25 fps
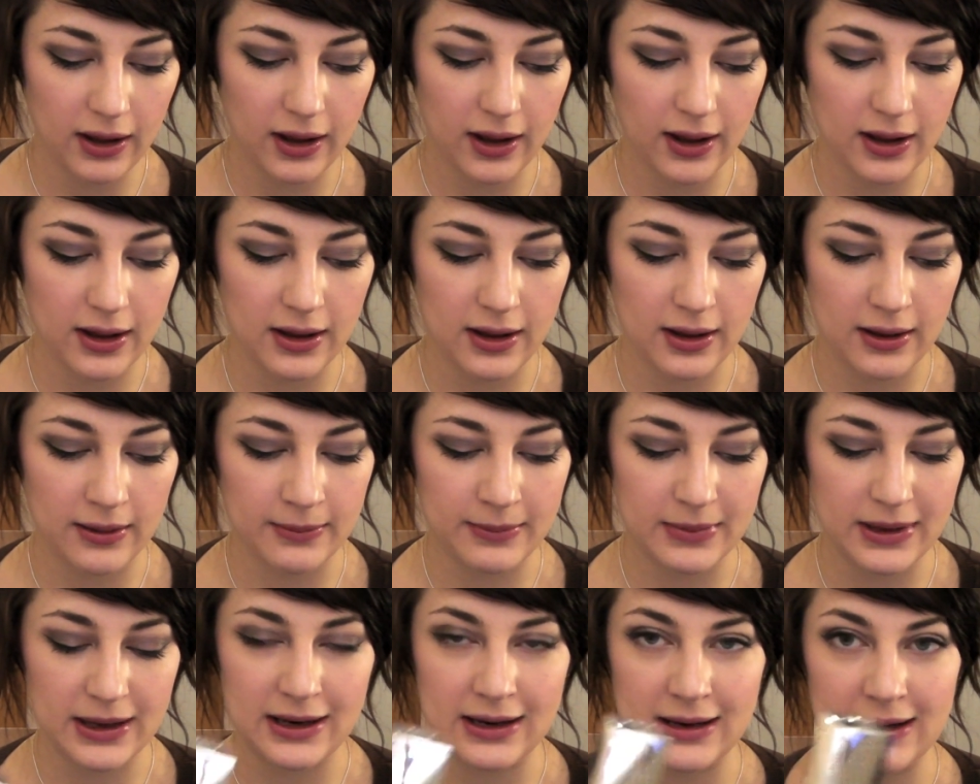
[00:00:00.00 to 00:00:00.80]

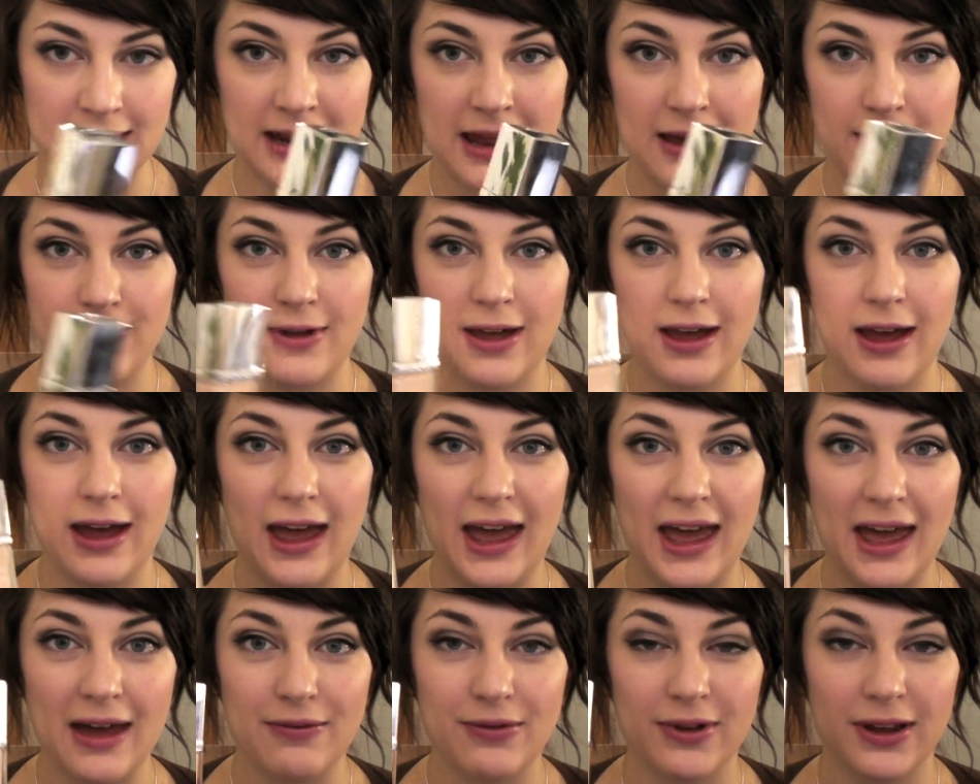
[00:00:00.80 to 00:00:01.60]
It never
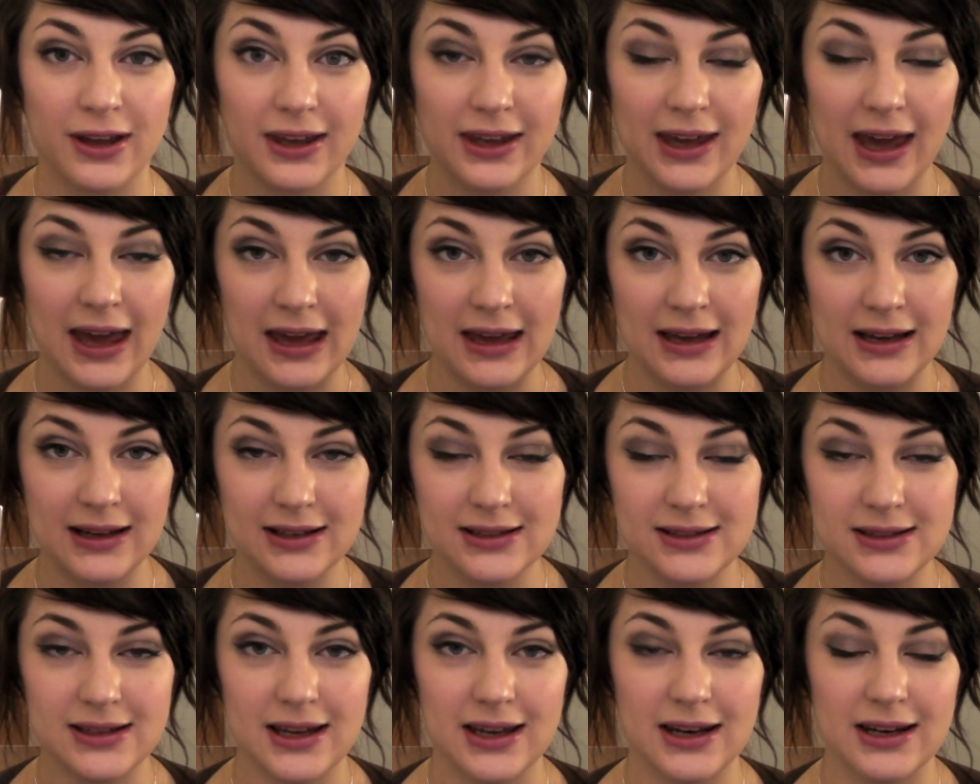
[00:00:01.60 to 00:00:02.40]
ever
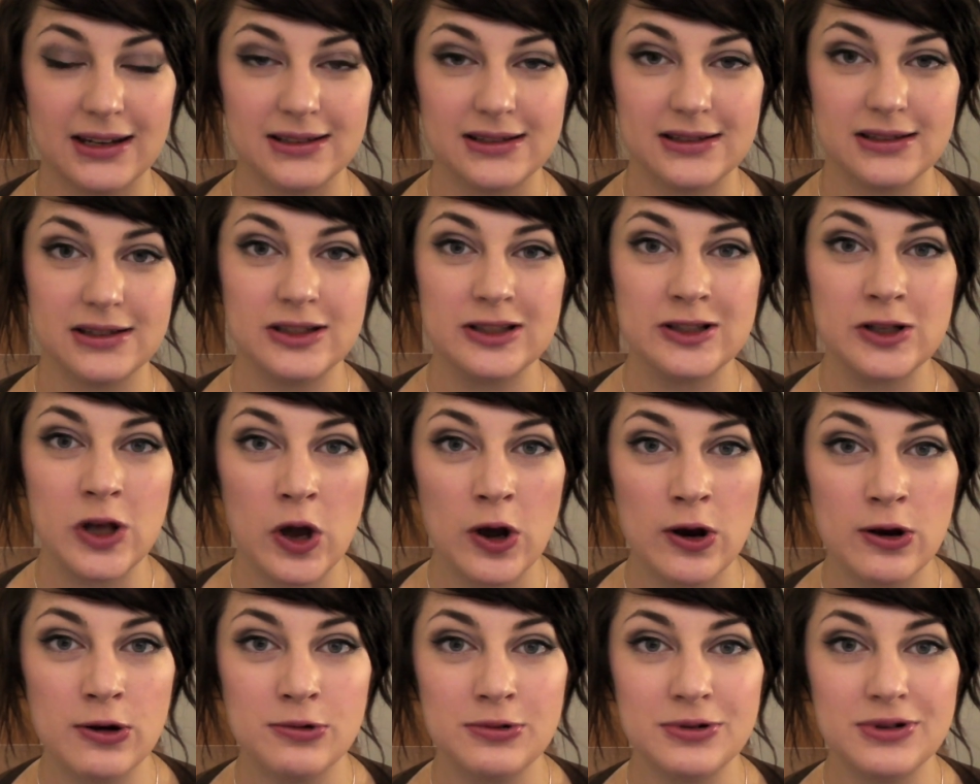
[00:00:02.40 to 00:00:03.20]
cakes. It is
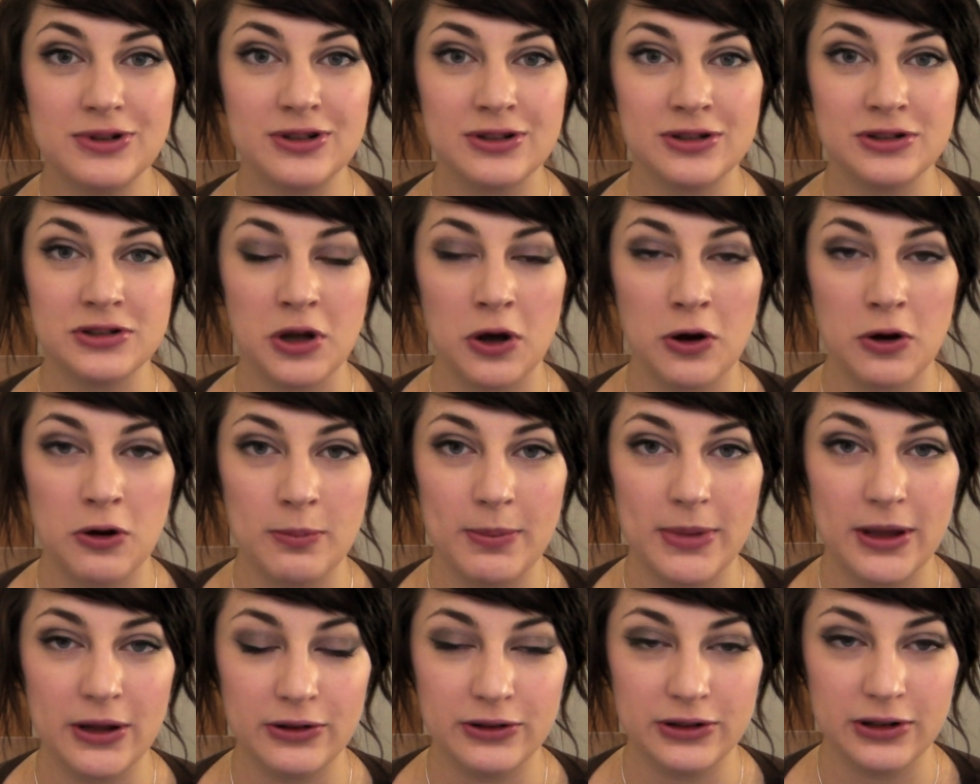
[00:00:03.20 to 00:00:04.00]
so, so
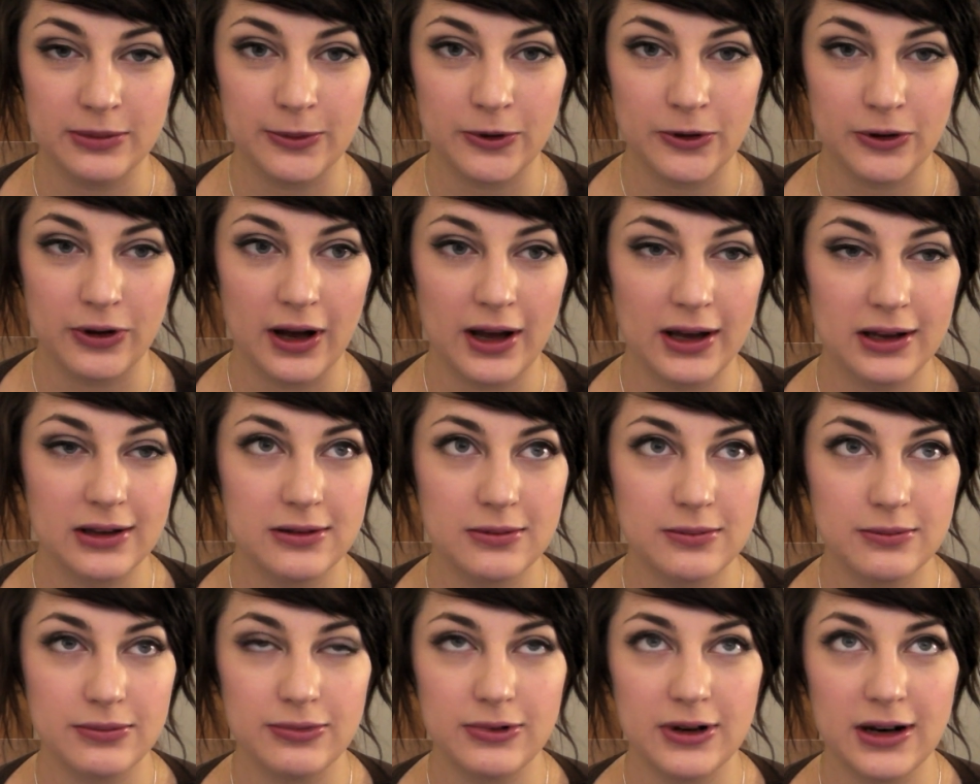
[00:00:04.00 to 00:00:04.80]
buildable. I
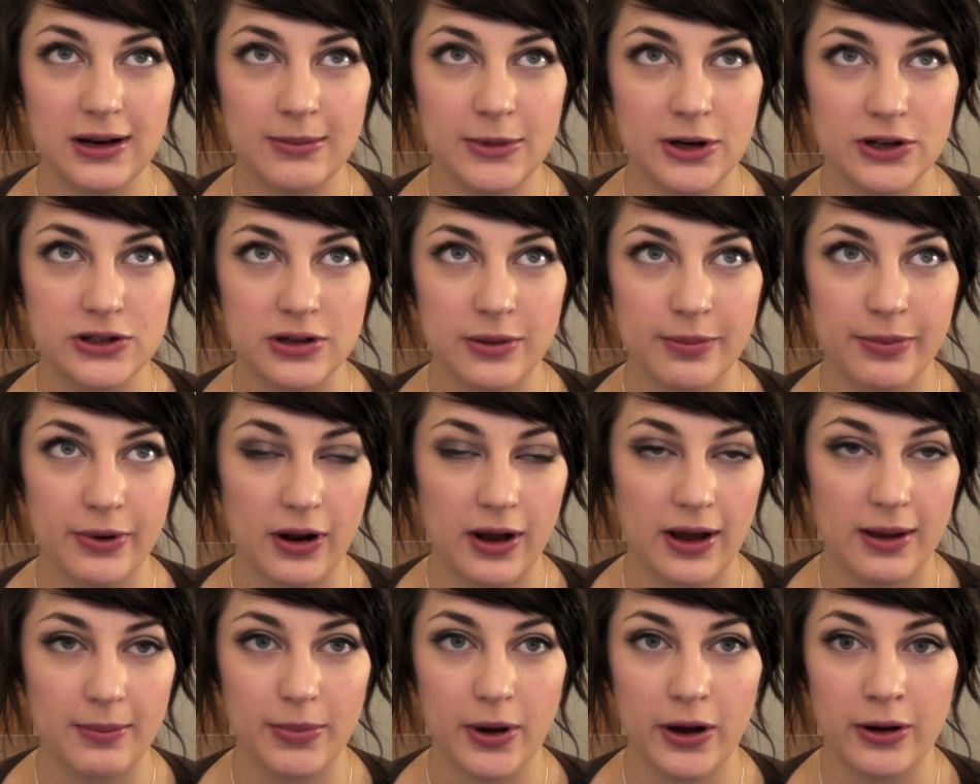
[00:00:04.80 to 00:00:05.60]
can pretty much
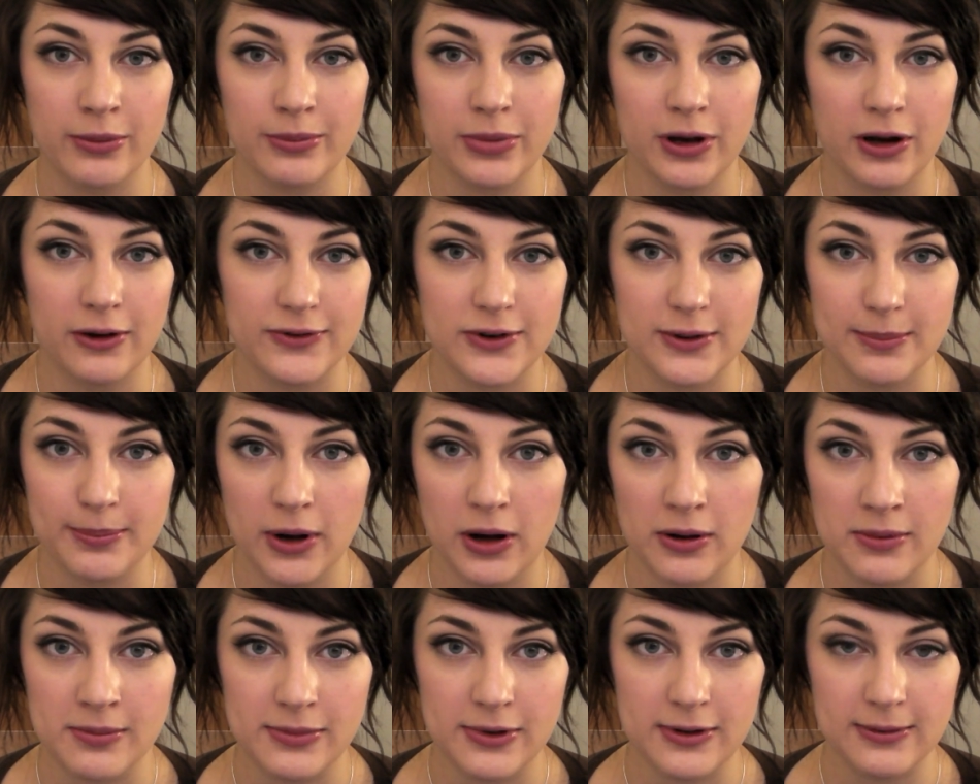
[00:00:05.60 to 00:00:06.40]
apply pump after
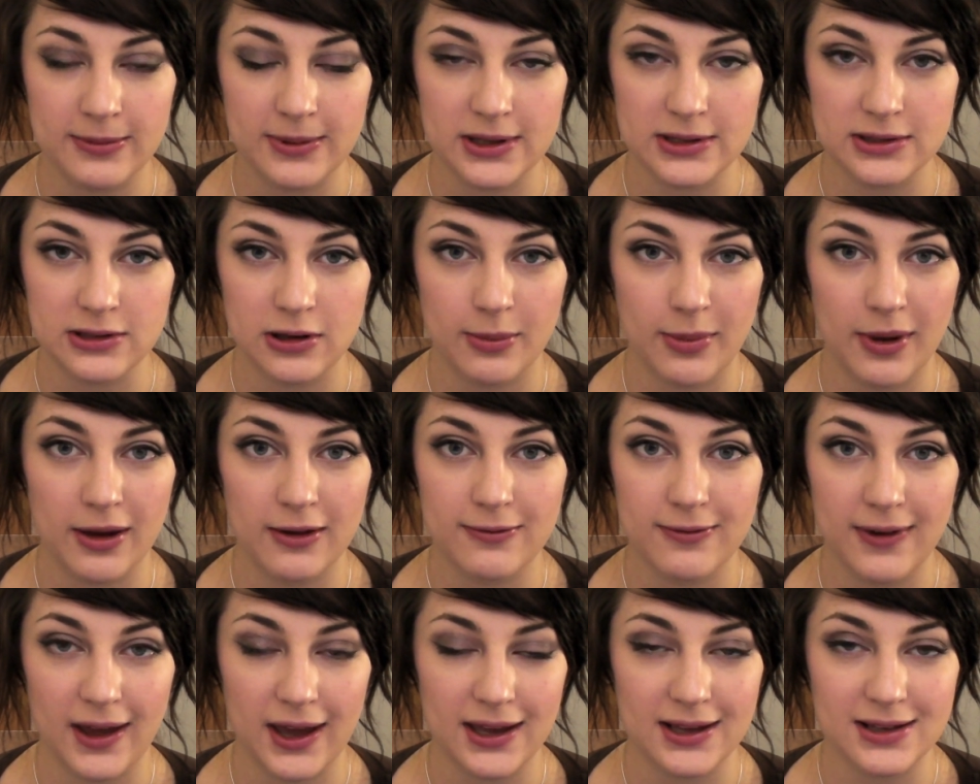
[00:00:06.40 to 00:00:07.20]
pump of this on my
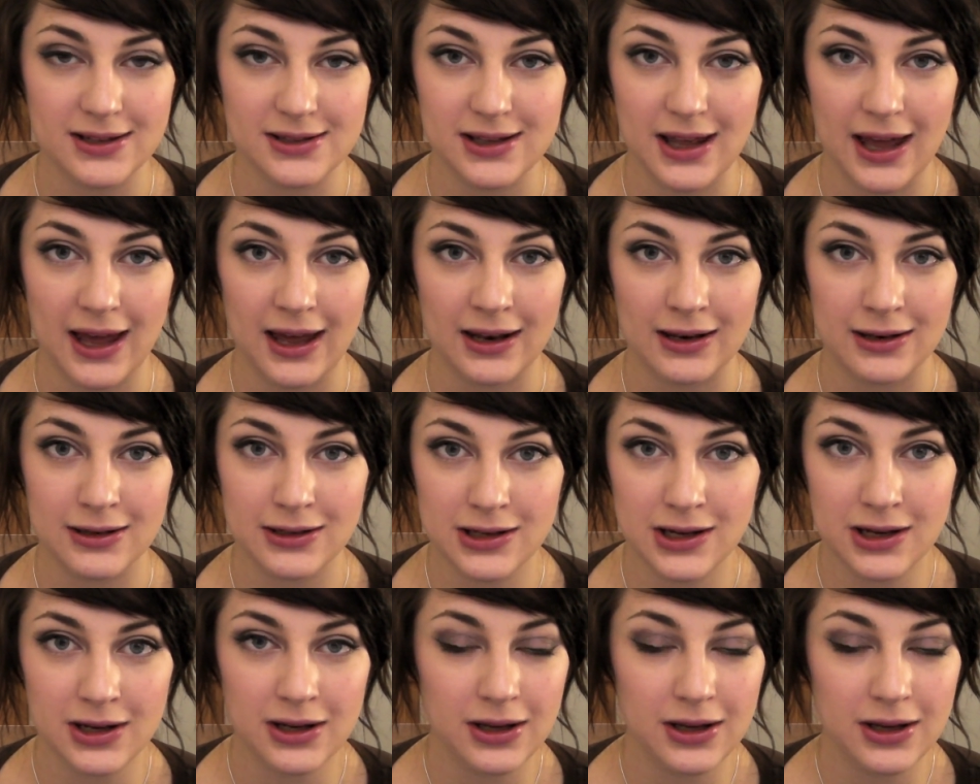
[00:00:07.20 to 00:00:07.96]
face and